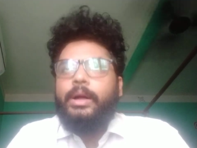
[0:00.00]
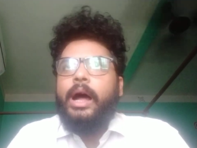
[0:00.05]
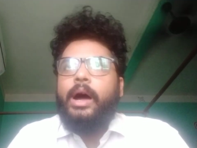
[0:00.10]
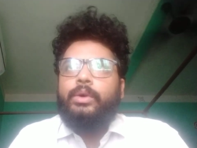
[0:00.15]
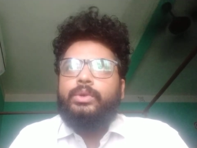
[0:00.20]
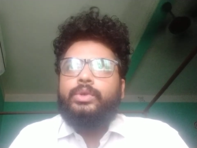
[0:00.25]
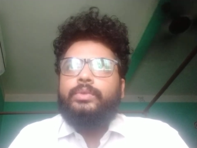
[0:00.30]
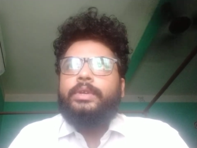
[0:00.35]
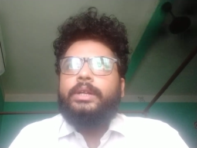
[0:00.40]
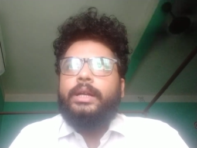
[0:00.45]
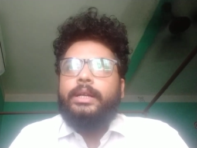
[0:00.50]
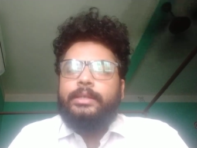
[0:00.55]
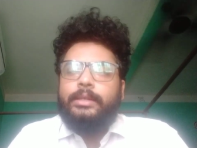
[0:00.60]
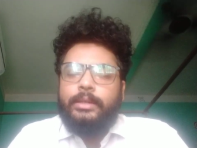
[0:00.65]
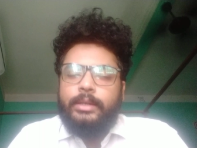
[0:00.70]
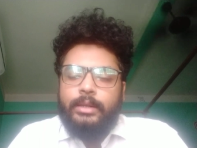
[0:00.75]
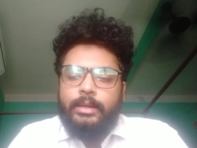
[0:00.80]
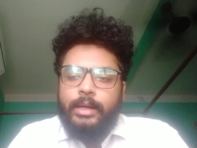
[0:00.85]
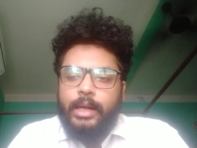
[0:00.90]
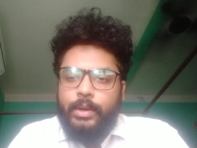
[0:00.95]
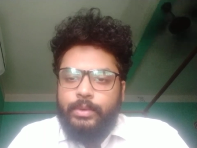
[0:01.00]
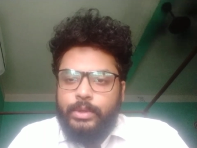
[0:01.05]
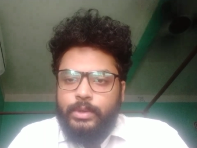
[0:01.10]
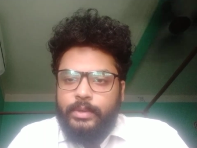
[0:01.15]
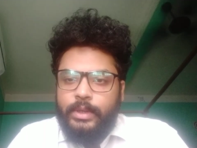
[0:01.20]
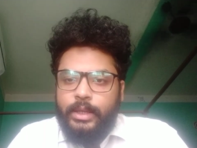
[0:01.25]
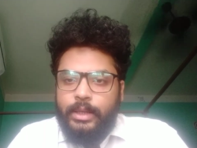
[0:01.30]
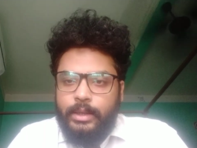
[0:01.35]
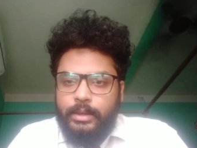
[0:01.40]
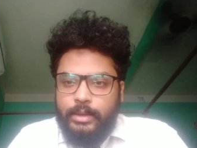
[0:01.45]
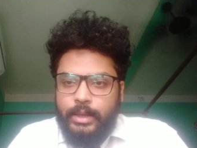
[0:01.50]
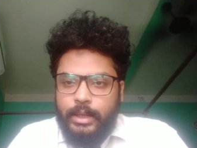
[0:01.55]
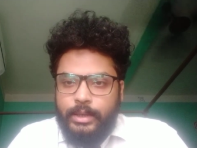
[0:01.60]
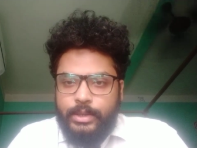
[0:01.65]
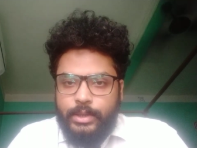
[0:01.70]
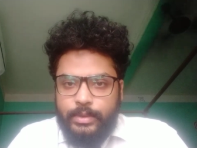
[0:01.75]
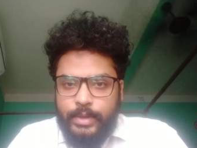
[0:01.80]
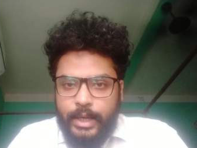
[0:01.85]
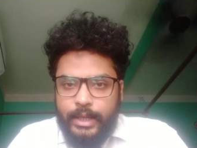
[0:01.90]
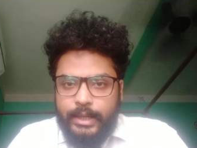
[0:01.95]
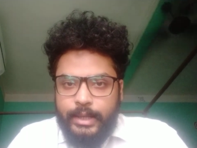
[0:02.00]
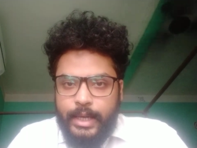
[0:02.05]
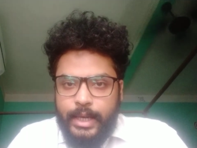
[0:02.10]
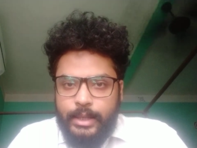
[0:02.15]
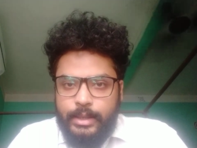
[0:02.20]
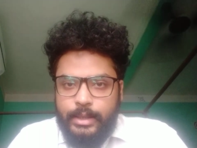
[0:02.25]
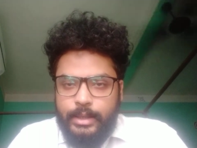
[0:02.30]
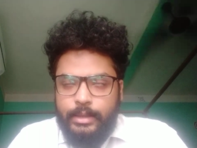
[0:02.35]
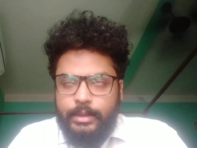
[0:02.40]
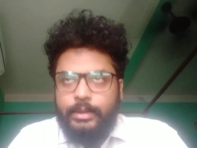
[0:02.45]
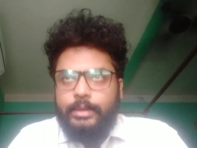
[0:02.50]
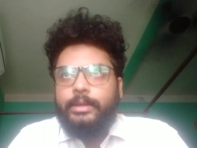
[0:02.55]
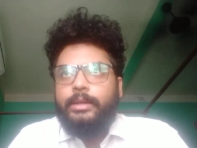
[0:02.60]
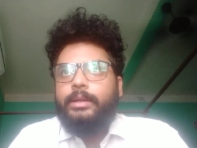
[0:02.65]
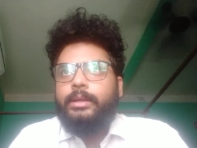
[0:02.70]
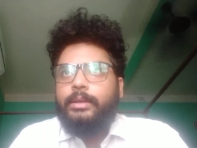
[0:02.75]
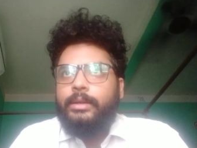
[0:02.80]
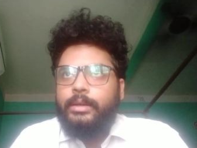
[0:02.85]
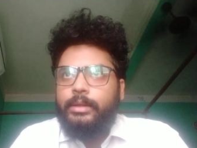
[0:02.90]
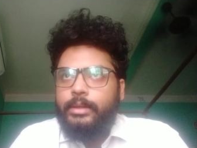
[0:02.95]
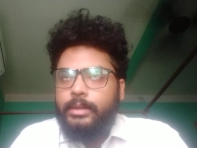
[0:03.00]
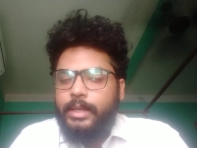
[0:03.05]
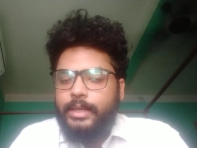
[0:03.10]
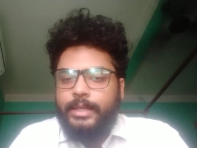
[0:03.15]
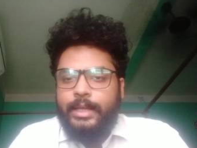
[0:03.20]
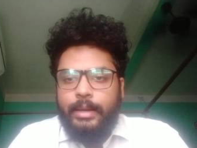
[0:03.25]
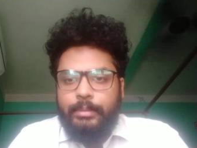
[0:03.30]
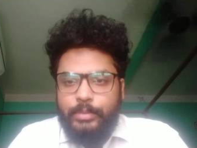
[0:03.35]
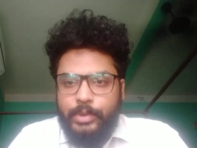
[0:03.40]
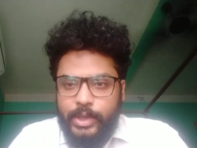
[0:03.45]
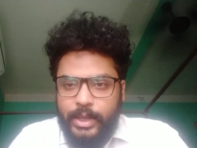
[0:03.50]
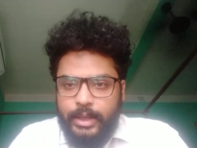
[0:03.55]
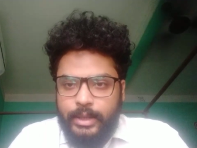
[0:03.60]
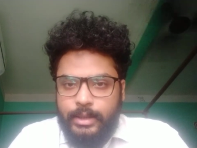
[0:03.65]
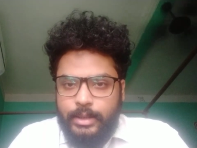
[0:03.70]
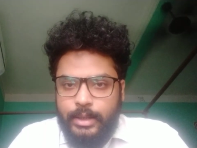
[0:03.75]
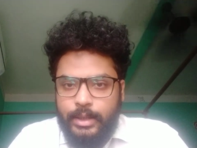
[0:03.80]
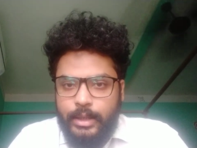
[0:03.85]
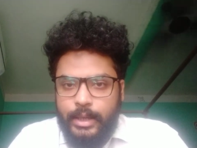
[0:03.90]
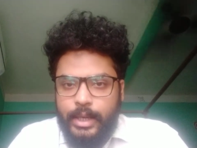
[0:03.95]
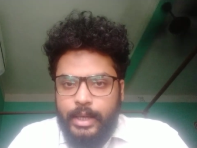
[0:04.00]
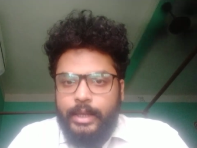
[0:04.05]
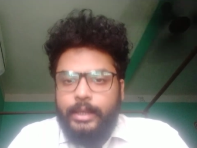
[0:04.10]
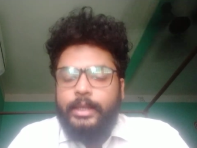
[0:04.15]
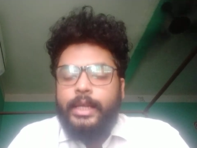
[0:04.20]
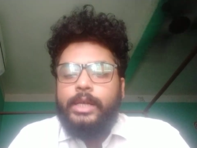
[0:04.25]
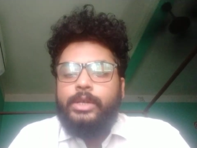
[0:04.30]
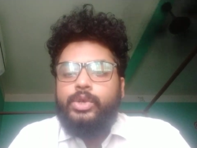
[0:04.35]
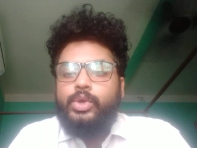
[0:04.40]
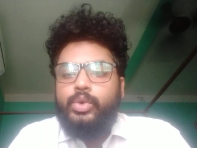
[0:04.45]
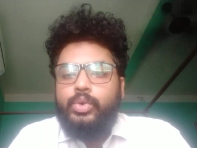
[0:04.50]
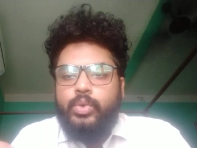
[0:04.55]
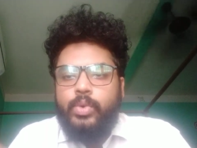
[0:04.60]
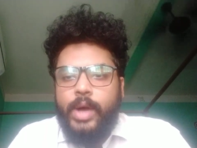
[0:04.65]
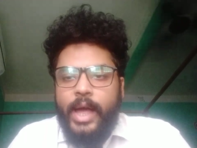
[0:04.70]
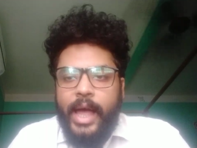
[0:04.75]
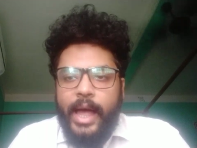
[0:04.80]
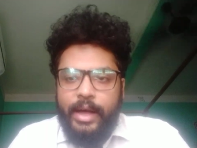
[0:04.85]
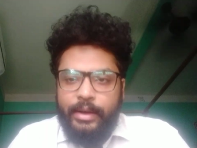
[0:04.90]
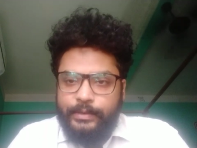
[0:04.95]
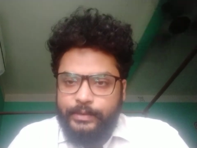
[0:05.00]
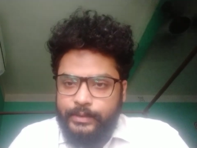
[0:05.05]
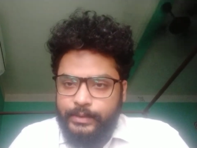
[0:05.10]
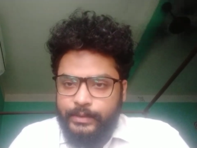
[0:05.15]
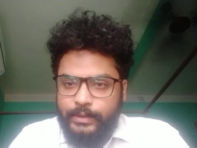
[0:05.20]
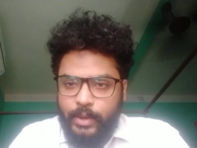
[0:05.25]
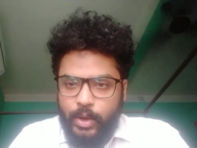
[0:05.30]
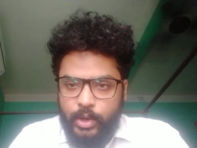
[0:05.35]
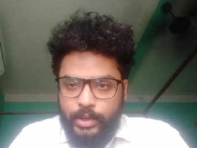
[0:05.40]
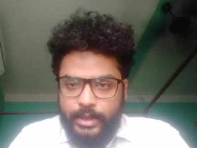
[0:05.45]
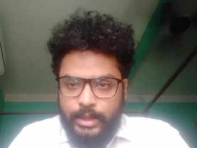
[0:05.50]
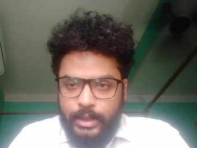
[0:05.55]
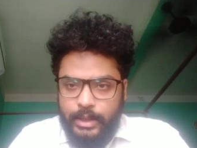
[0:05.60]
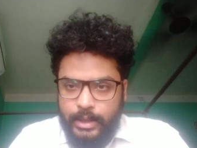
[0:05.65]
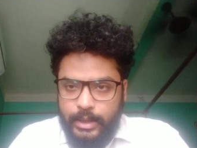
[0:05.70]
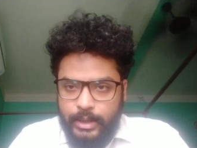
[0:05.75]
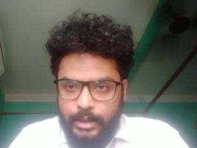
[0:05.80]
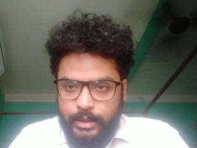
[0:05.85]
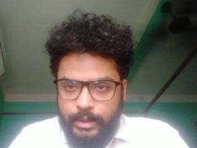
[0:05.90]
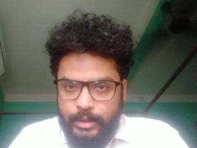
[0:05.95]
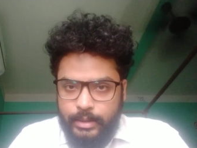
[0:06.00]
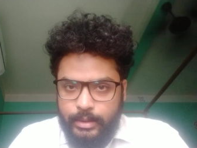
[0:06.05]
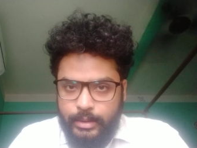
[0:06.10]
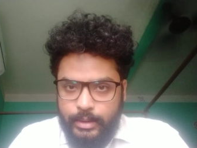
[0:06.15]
how do we how do we construct that the subject then to have auxiliary